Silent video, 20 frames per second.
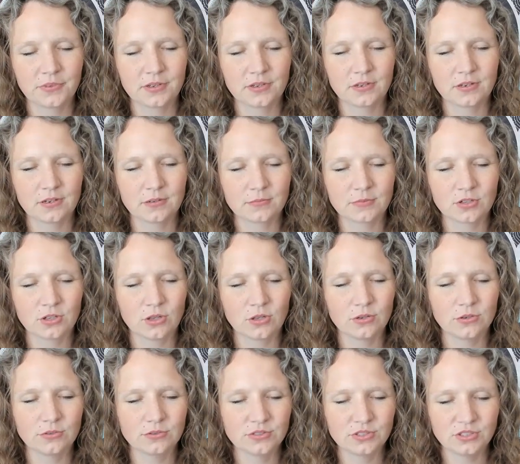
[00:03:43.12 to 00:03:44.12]
um,
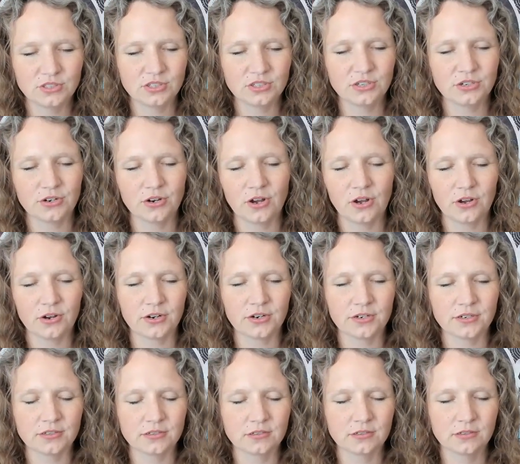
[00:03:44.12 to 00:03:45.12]
close to your
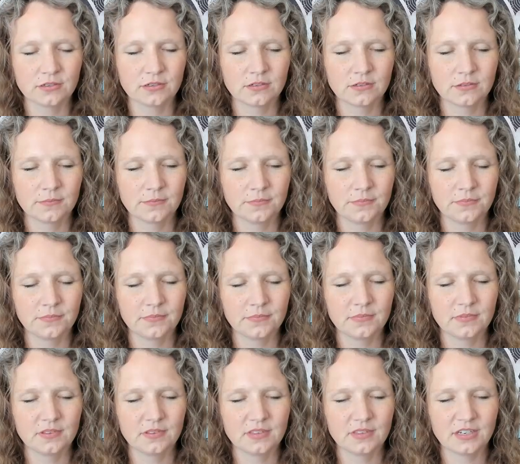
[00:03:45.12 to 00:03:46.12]
heart,
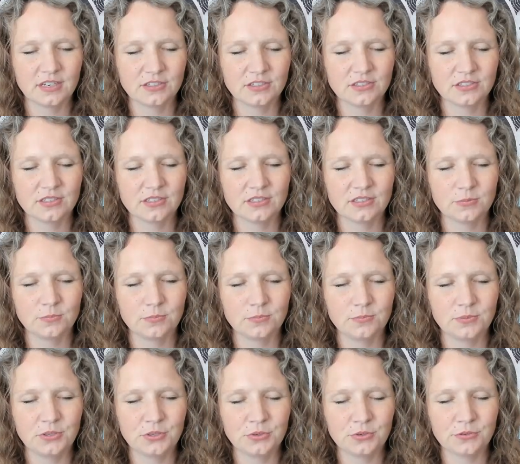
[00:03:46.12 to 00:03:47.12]
there's this
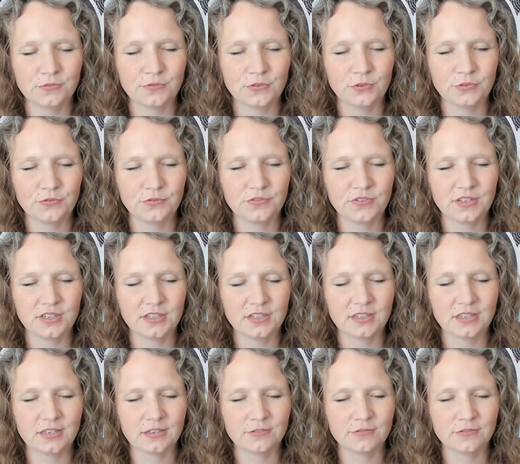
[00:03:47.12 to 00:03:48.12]
beautiful
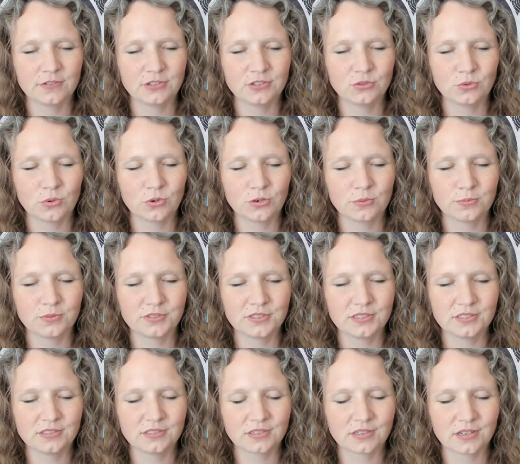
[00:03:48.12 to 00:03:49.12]
feeling of
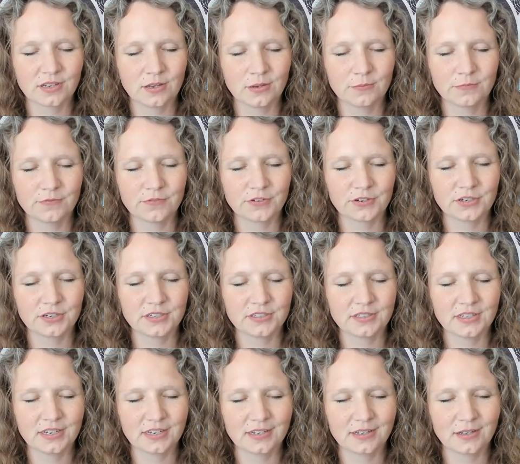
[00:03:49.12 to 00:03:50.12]
adorableness and comfort
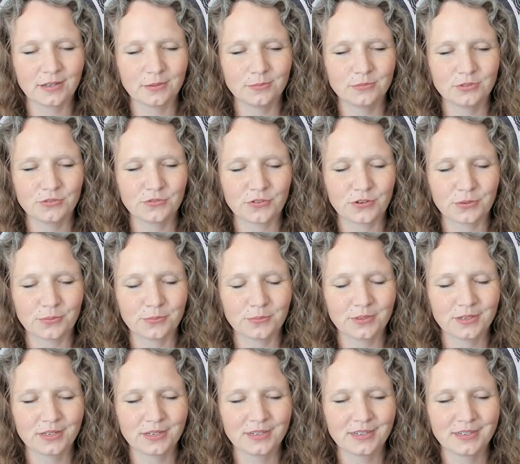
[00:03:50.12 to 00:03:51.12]
that comes from
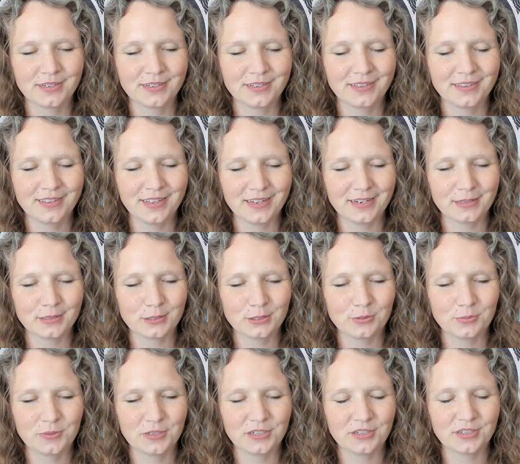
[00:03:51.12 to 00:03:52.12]
that
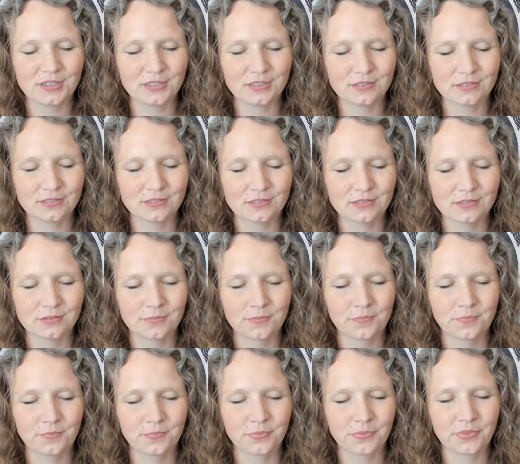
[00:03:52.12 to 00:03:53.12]
experience.
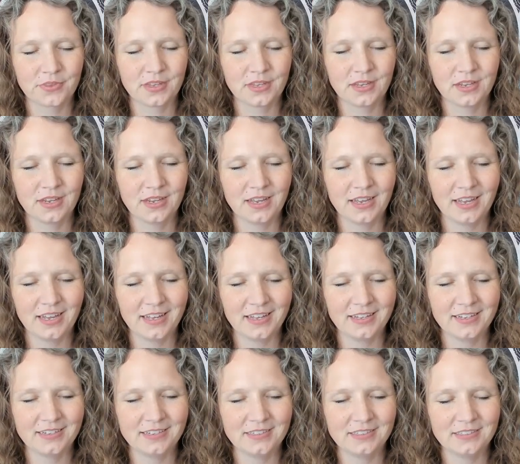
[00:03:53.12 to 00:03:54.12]

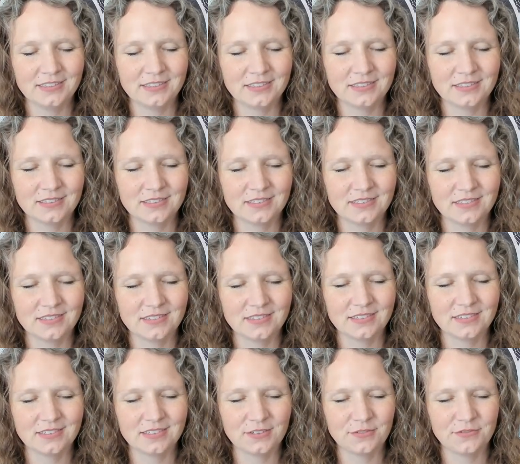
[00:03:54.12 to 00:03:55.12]
And
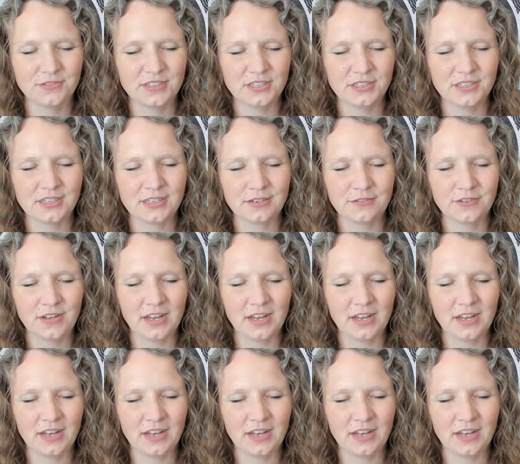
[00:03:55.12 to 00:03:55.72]
the feeling of